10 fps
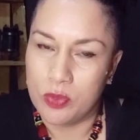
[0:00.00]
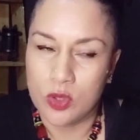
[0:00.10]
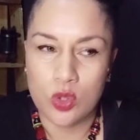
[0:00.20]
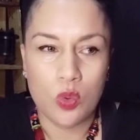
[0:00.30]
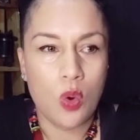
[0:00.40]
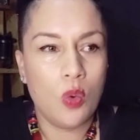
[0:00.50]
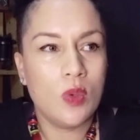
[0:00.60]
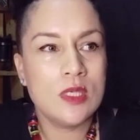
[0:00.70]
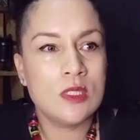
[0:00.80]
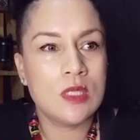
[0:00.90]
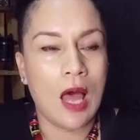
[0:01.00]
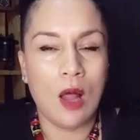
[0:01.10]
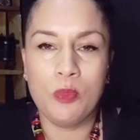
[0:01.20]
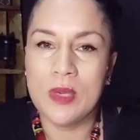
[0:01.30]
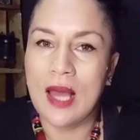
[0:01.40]
You're always
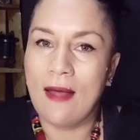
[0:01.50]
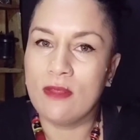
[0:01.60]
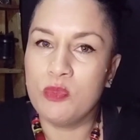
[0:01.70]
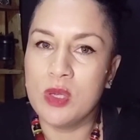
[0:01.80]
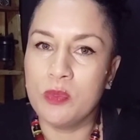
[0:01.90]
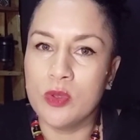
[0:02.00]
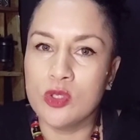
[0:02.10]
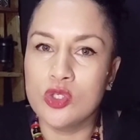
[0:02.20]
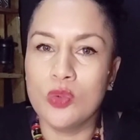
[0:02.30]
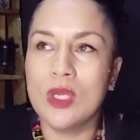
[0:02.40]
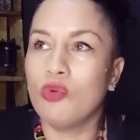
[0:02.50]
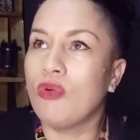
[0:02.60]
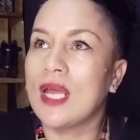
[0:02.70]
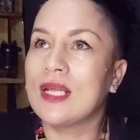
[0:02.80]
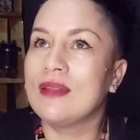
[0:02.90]
helping other people to
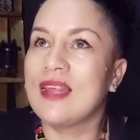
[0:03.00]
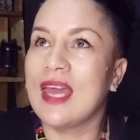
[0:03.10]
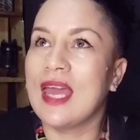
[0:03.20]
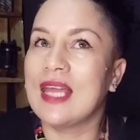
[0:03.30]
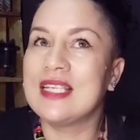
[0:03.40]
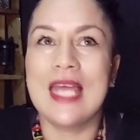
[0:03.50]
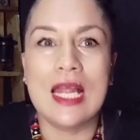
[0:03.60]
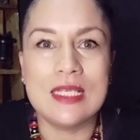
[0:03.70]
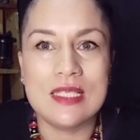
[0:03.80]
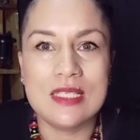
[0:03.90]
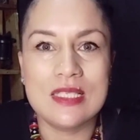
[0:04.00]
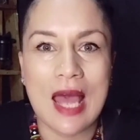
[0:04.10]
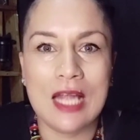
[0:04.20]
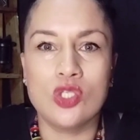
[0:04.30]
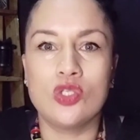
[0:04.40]
erect their tents
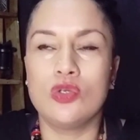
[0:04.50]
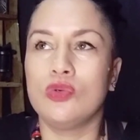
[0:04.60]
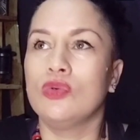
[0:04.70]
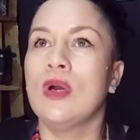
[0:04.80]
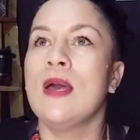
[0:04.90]
and to